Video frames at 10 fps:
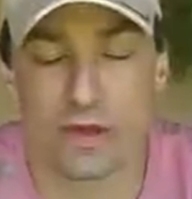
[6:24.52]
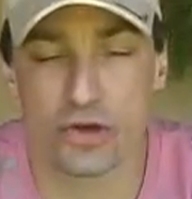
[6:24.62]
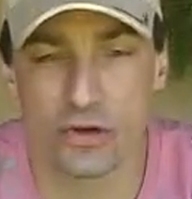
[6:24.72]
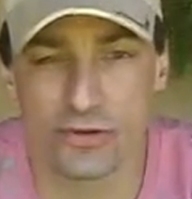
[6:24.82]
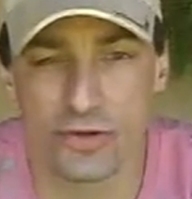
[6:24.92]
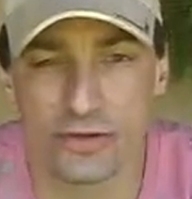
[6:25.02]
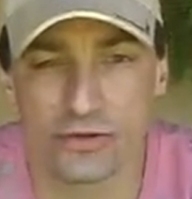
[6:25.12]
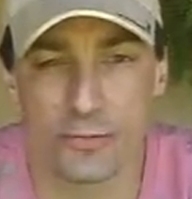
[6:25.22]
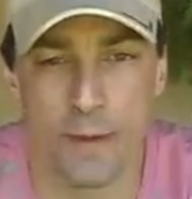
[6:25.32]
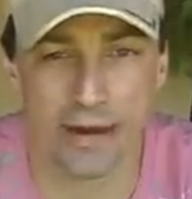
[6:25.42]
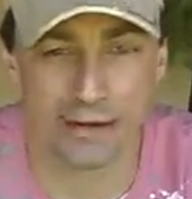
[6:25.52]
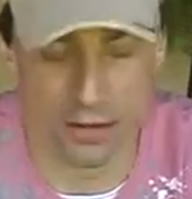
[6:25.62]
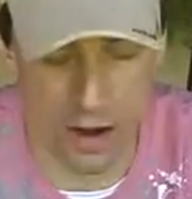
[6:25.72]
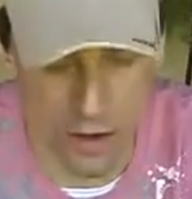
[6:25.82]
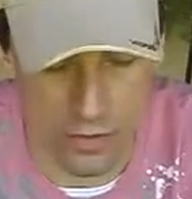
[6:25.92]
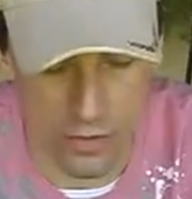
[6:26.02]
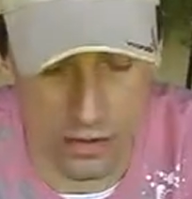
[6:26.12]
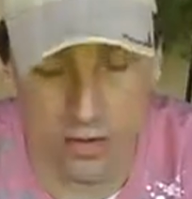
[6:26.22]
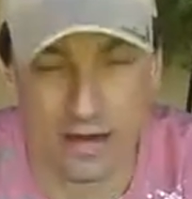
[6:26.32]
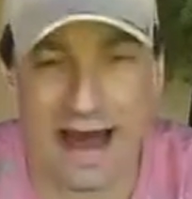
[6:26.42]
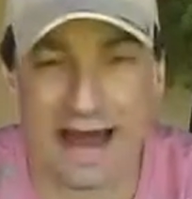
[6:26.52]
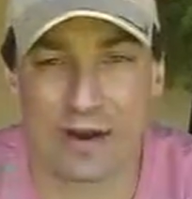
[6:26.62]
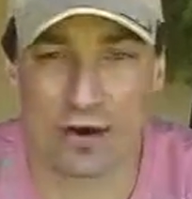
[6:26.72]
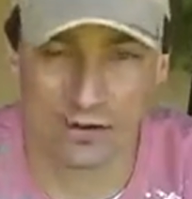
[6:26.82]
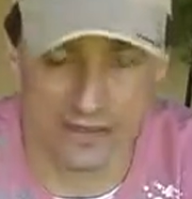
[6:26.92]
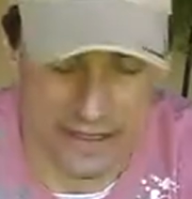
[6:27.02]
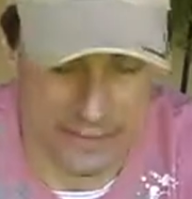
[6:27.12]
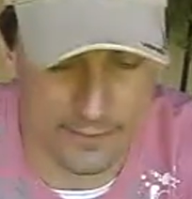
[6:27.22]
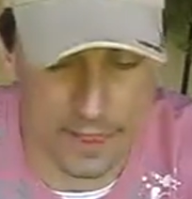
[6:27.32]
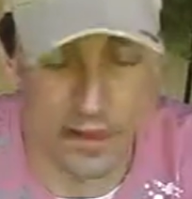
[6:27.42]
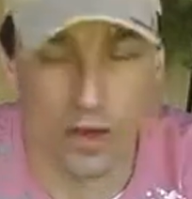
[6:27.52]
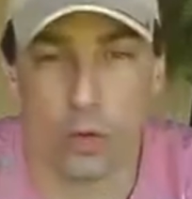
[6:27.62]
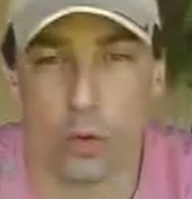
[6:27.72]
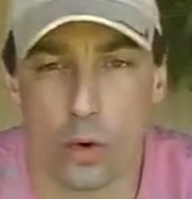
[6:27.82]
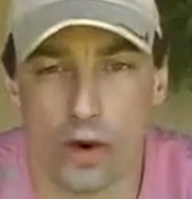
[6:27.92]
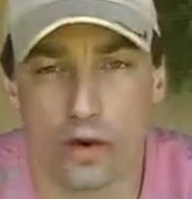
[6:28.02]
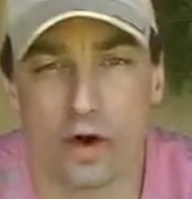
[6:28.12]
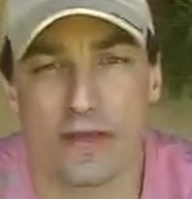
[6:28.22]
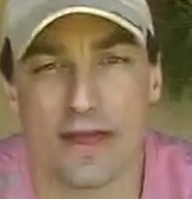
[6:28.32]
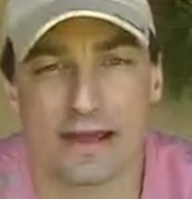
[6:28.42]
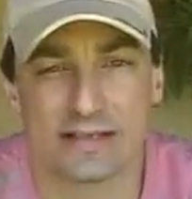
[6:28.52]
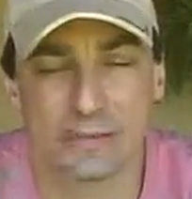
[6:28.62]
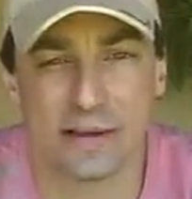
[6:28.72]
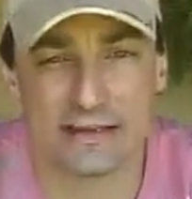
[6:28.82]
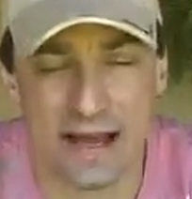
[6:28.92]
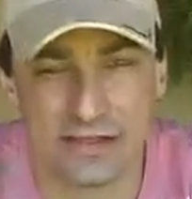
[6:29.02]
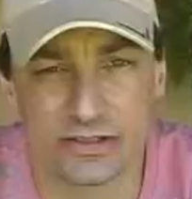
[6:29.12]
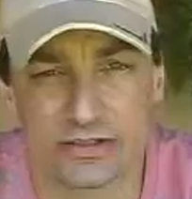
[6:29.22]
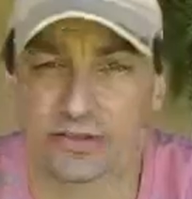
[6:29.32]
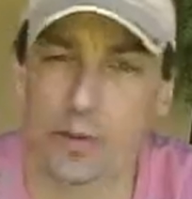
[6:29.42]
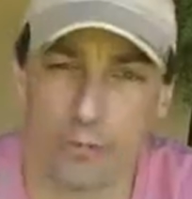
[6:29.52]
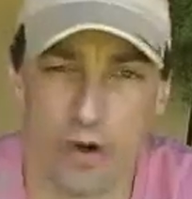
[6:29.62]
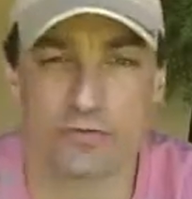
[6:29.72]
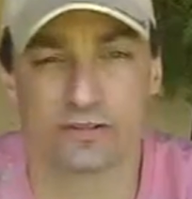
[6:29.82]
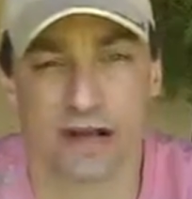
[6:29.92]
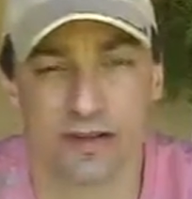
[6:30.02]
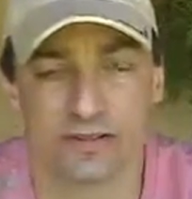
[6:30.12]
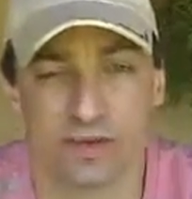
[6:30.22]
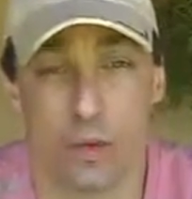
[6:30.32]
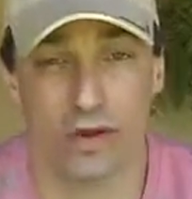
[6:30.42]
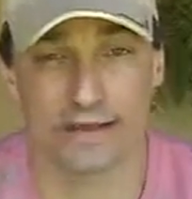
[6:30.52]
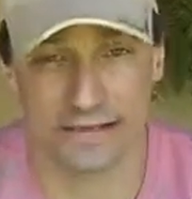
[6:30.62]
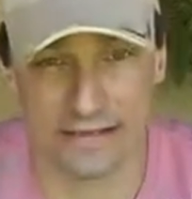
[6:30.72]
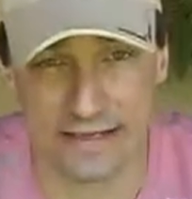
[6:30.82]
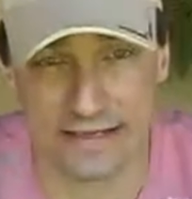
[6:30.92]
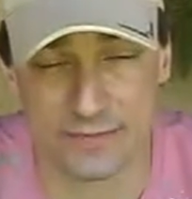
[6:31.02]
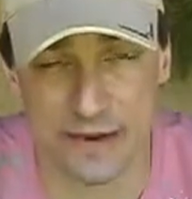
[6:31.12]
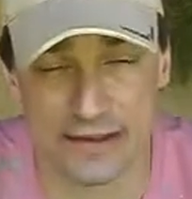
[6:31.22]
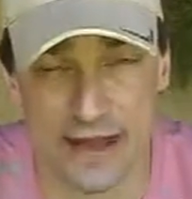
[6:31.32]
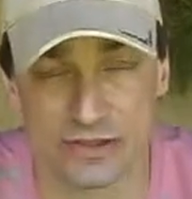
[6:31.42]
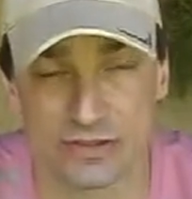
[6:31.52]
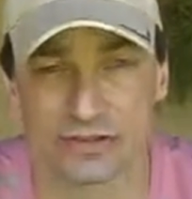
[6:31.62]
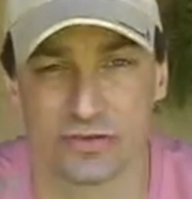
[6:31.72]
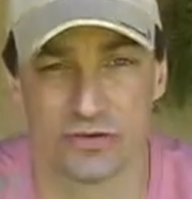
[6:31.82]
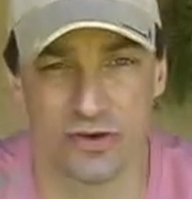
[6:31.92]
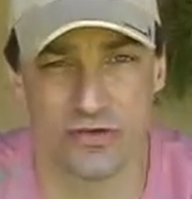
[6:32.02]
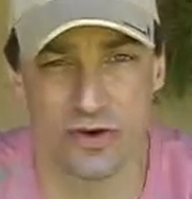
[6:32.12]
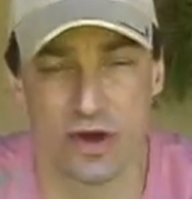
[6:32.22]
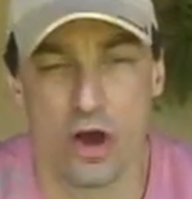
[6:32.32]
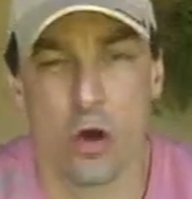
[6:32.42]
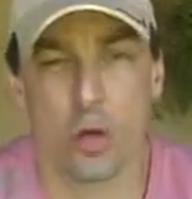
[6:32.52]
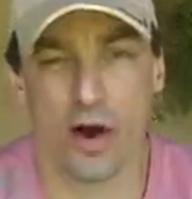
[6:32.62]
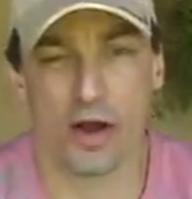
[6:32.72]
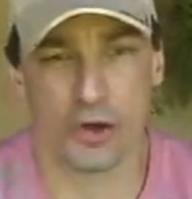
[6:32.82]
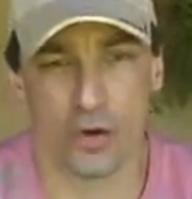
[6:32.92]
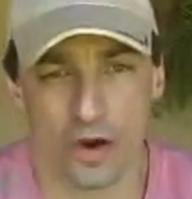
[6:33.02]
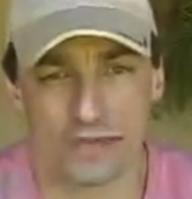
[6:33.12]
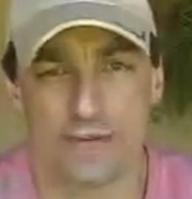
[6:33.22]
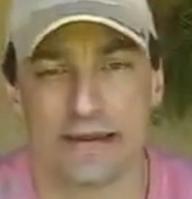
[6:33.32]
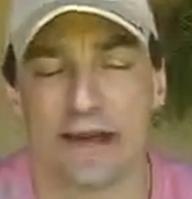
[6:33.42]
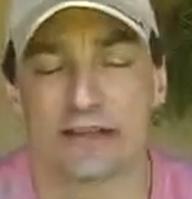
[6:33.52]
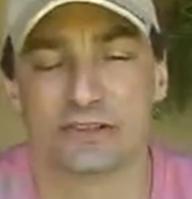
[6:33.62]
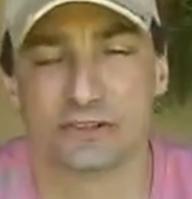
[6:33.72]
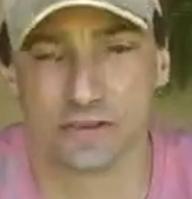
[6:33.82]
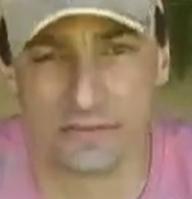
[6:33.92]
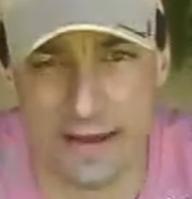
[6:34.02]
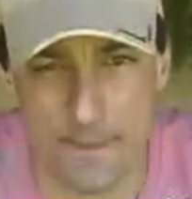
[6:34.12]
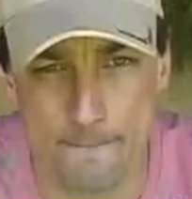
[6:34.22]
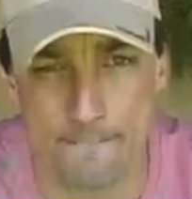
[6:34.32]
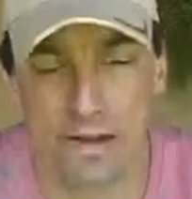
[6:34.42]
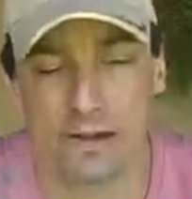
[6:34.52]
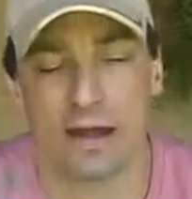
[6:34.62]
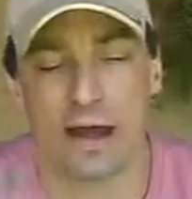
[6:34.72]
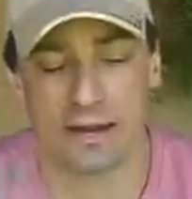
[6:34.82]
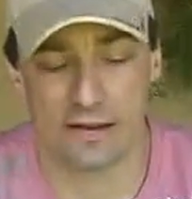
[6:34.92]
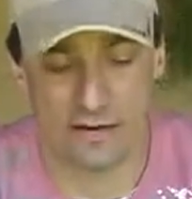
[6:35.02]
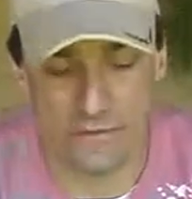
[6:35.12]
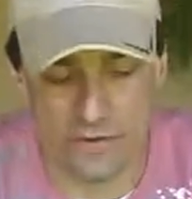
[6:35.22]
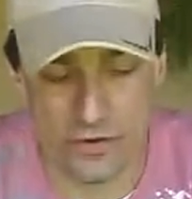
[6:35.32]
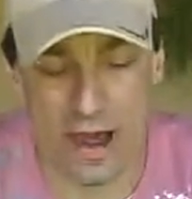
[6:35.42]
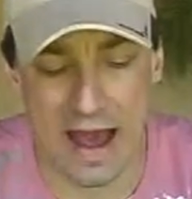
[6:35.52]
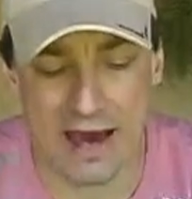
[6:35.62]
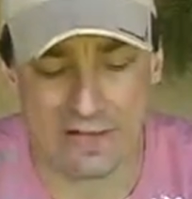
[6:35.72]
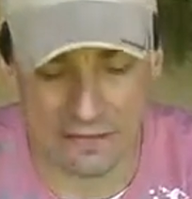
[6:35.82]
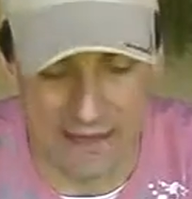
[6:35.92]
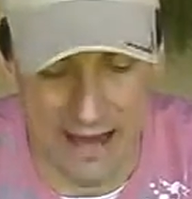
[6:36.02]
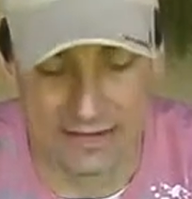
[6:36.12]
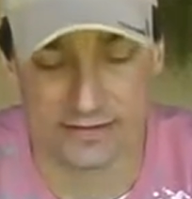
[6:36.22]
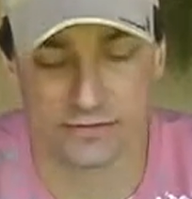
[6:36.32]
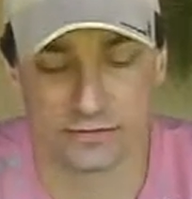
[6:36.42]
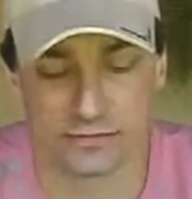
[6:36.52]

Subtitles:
you need to make known and ask him, what are the expectations on both sides? What's his expectations of you? What are your expectations of him? And if you have that,